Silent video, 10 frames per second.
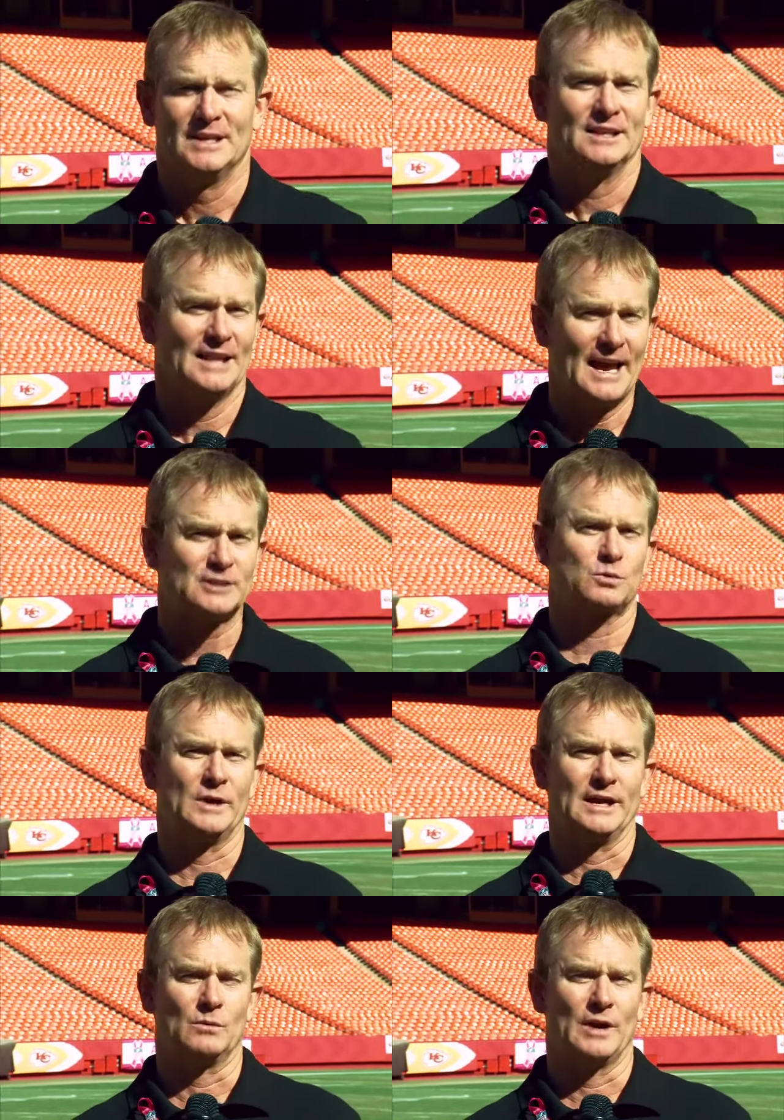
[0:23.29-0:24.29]
Last
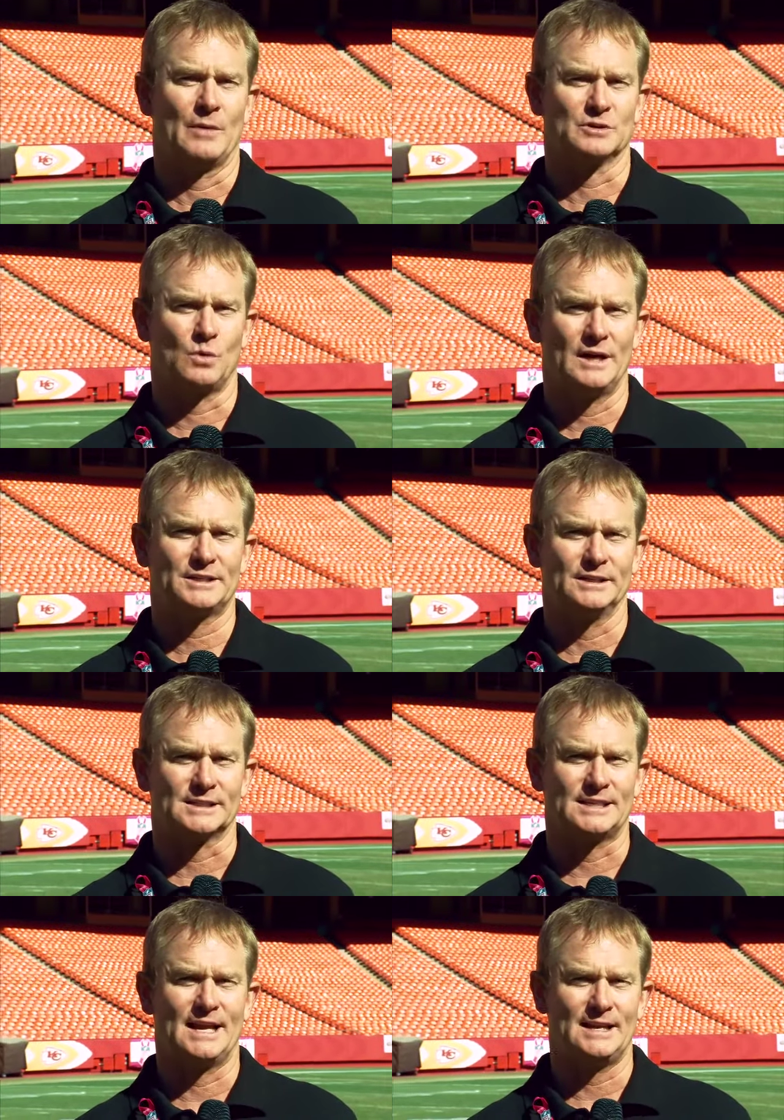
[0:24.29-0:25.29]
week when I was watching the
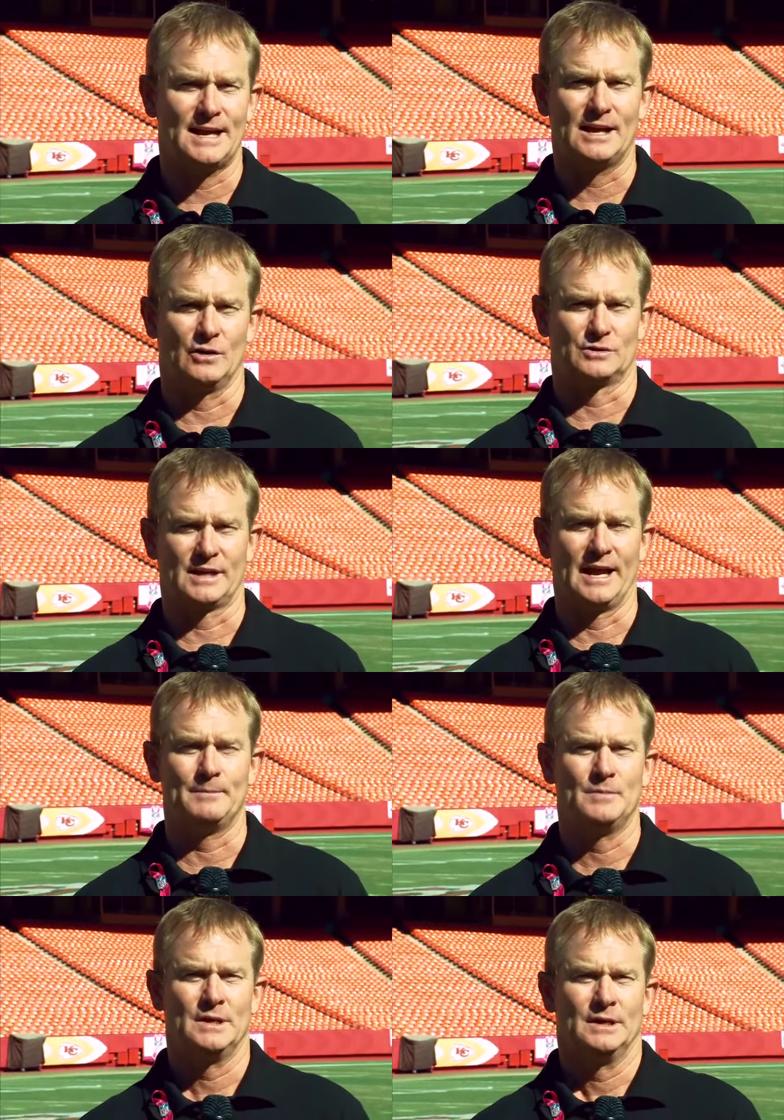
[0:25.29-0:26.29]
San Diego
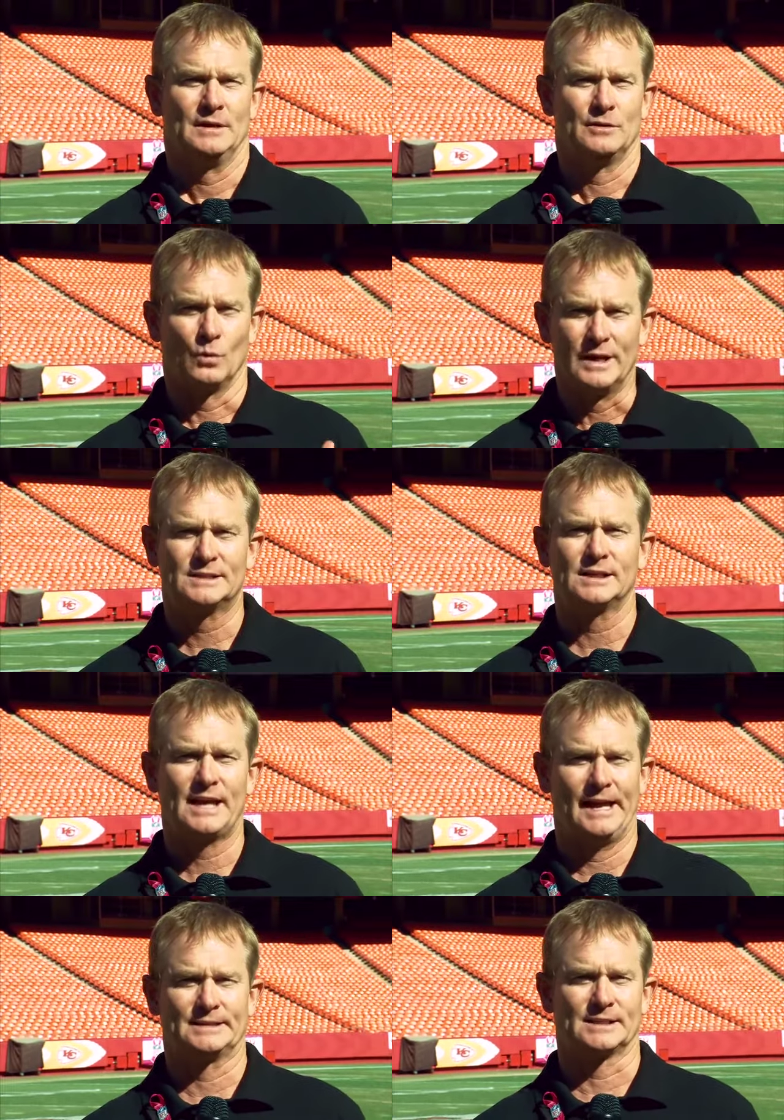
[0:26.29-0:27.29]
tape the reason
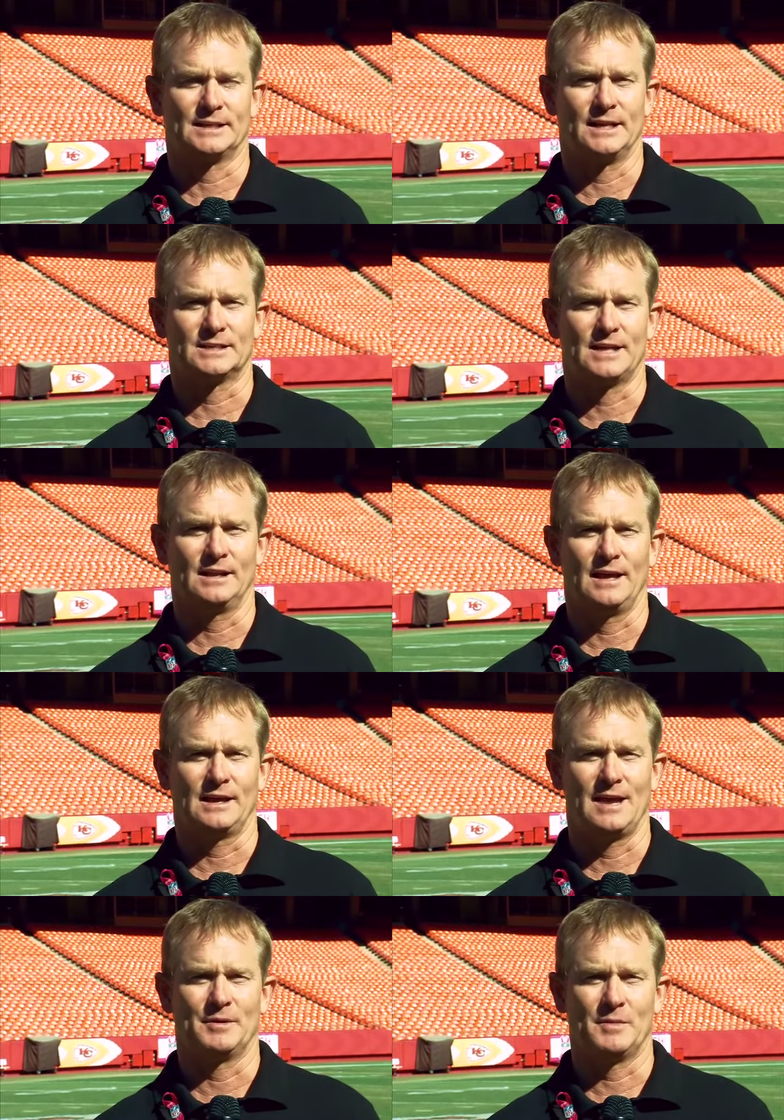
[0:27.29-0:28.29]
Kansas City stayed in that
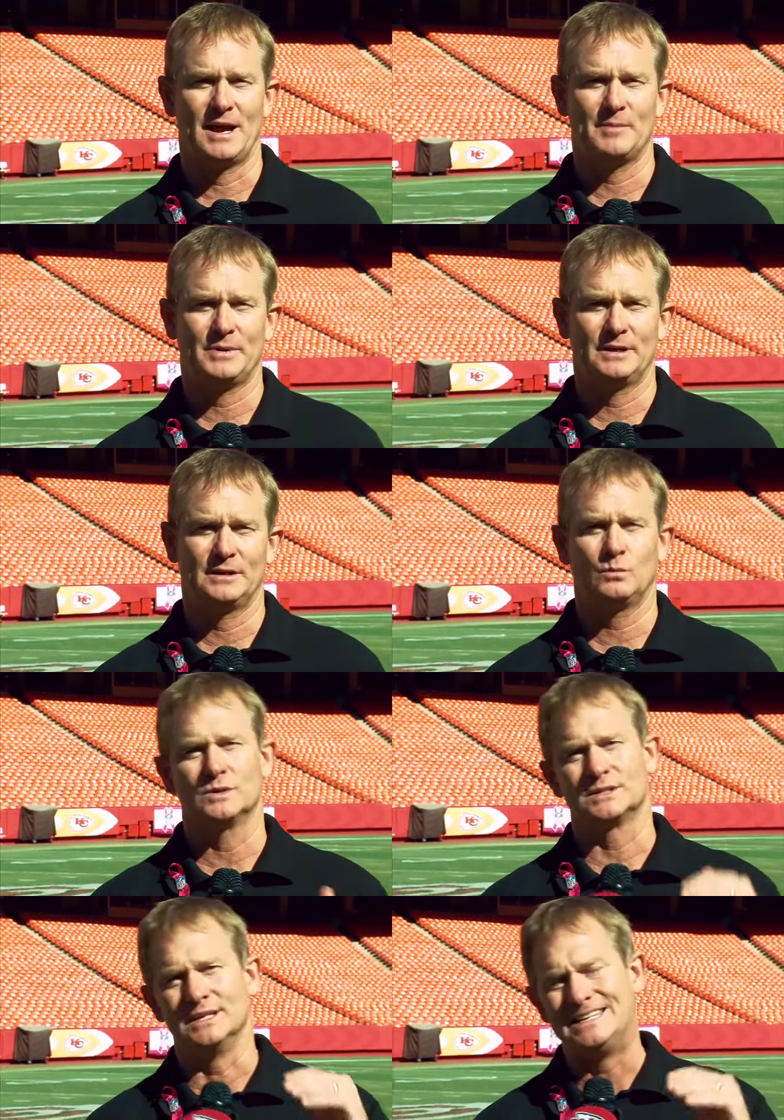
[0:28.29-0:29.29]
game, in my opinion,
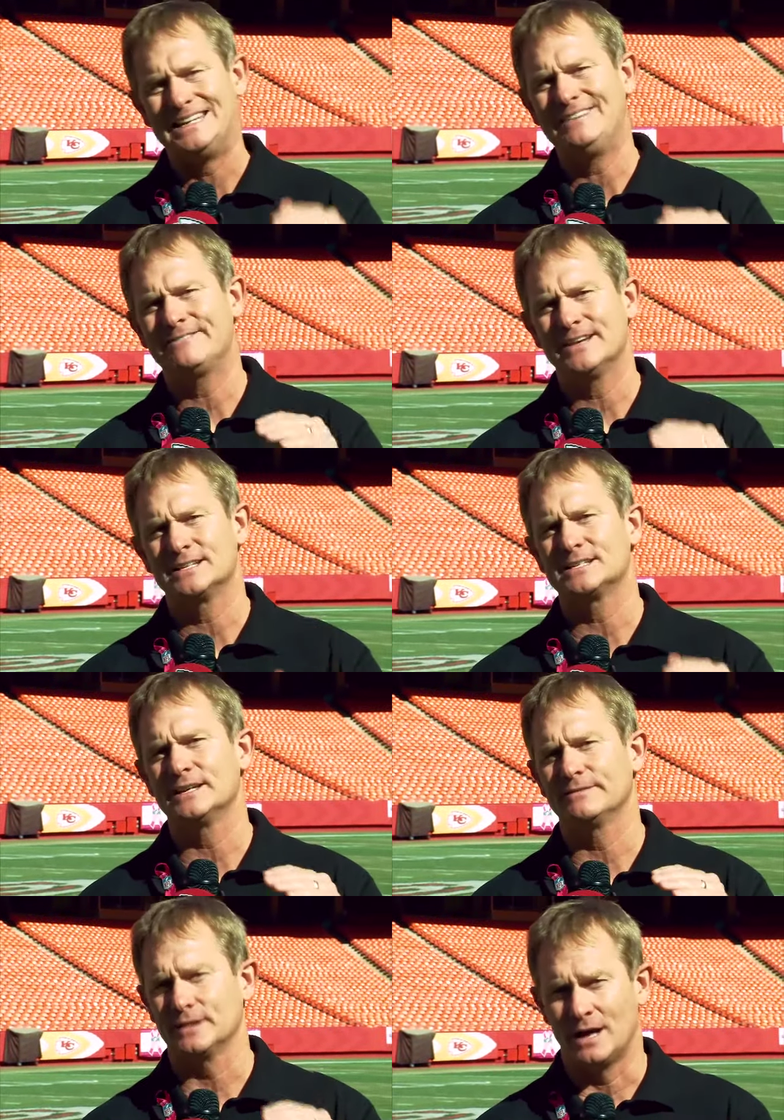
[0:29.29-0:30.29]
was the
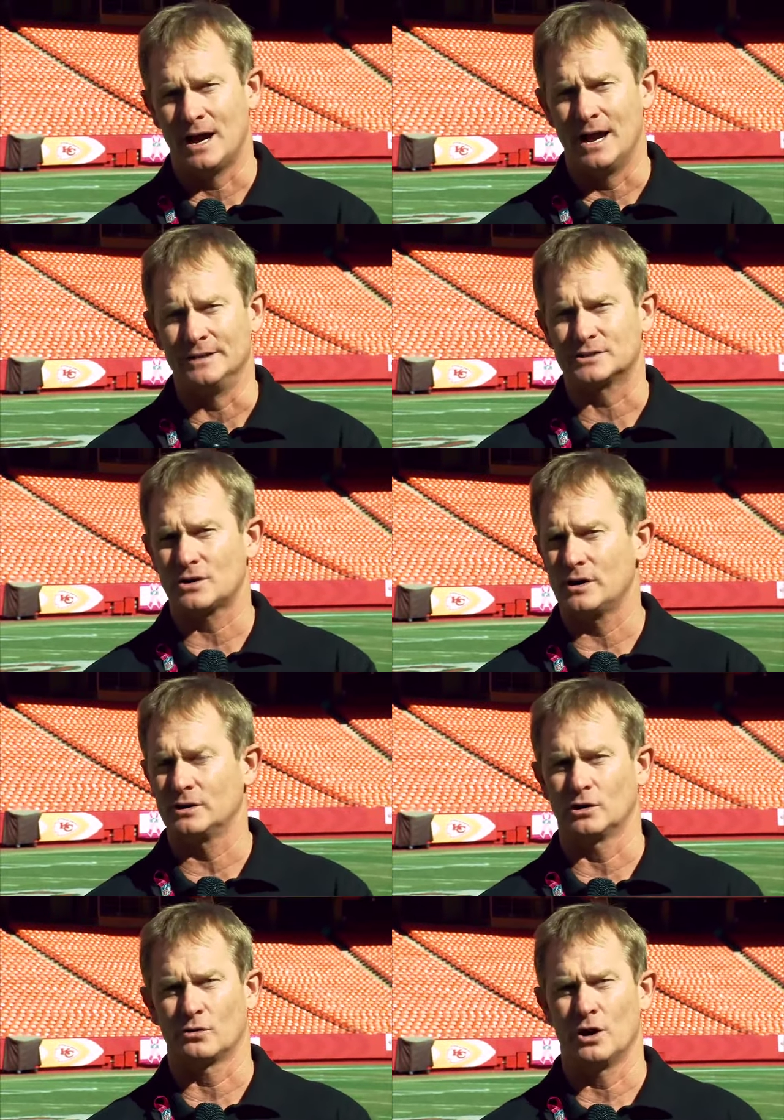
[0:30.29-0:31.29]
defensive line
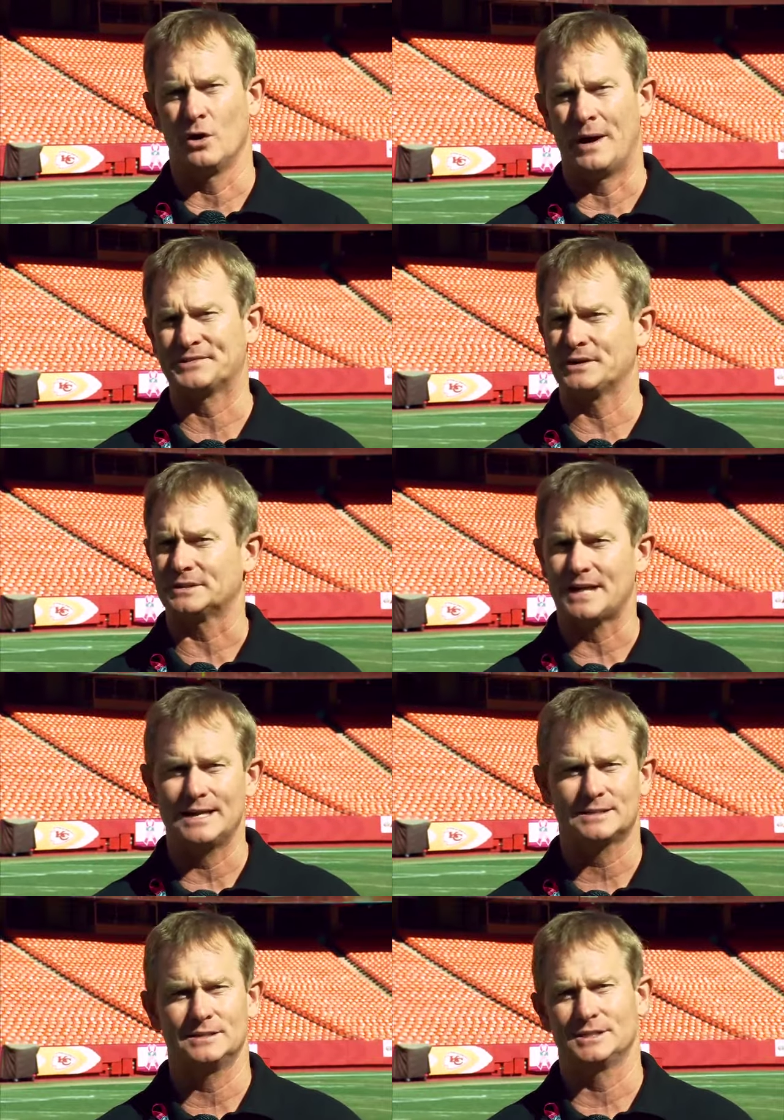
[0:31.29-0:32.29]
starting to grow. I saw
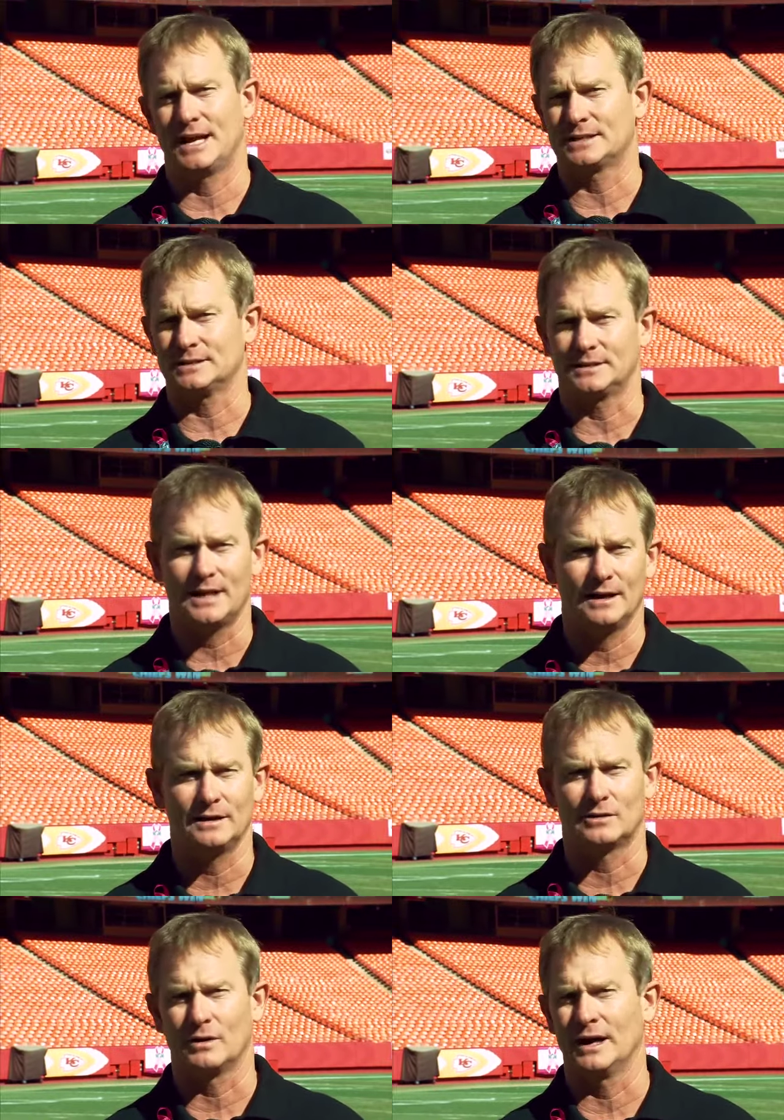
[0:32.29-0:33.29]
Tyson Jackson,
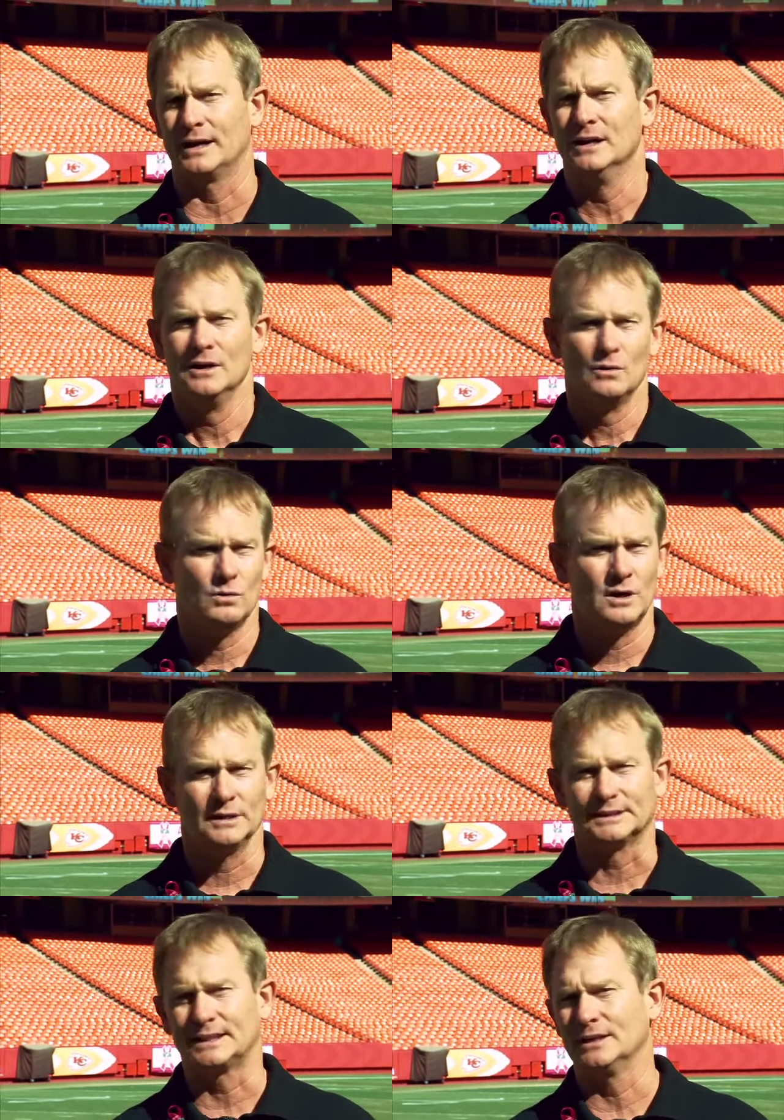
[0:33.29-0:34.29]
Kelly Gregg,
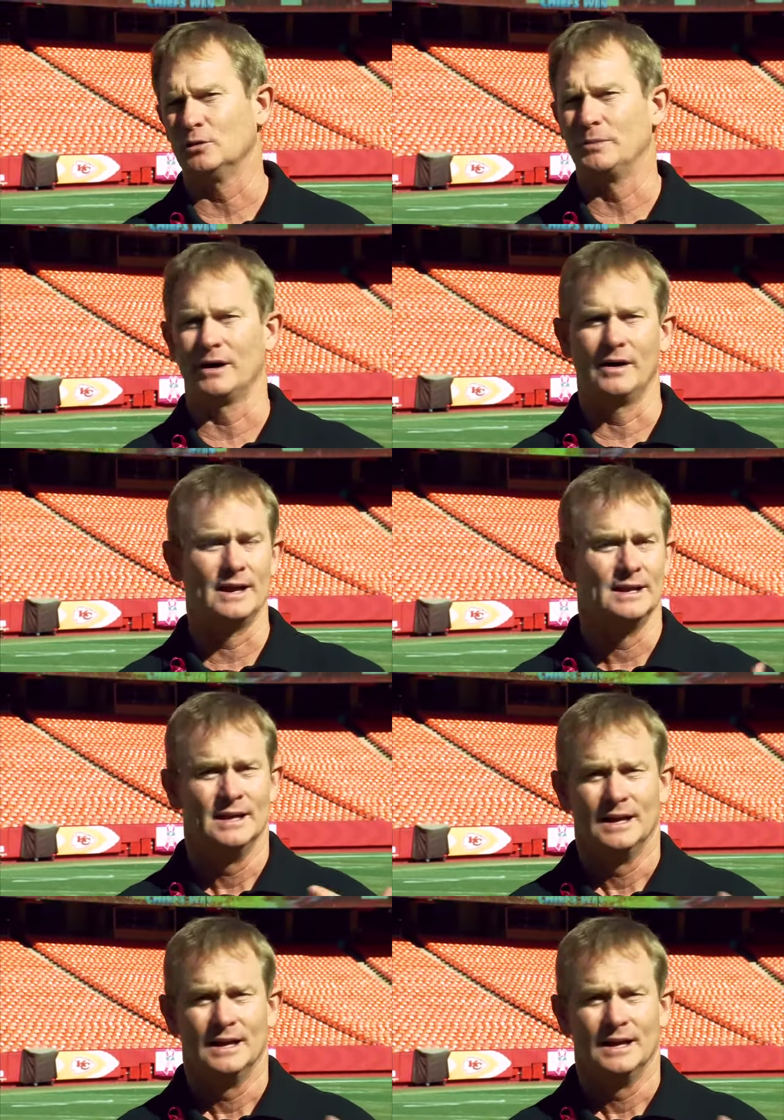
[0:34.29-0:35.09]
Wallace Gilberry,